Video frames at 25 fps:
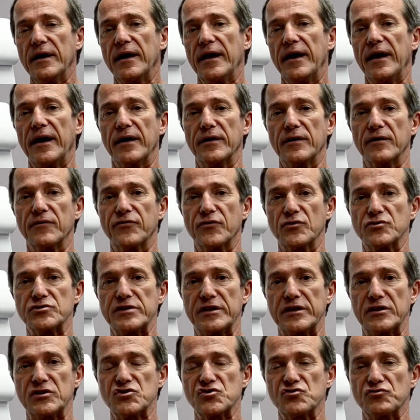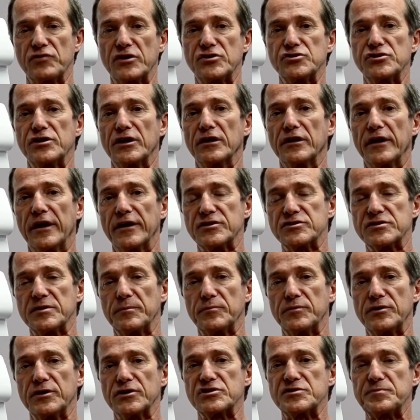and if there's any stretching like
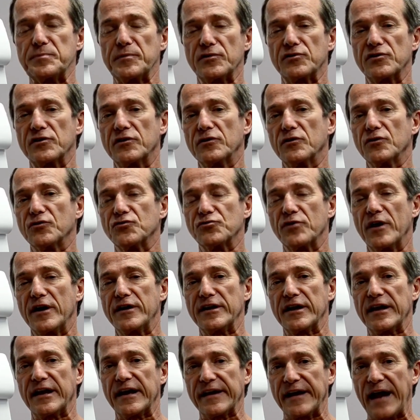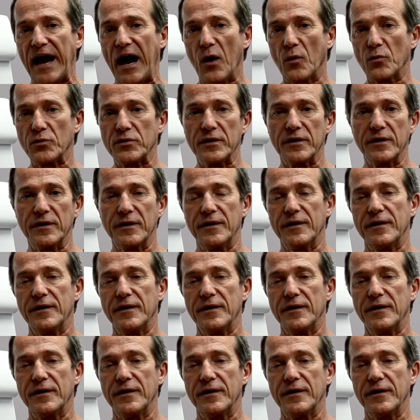some disc material trying to get out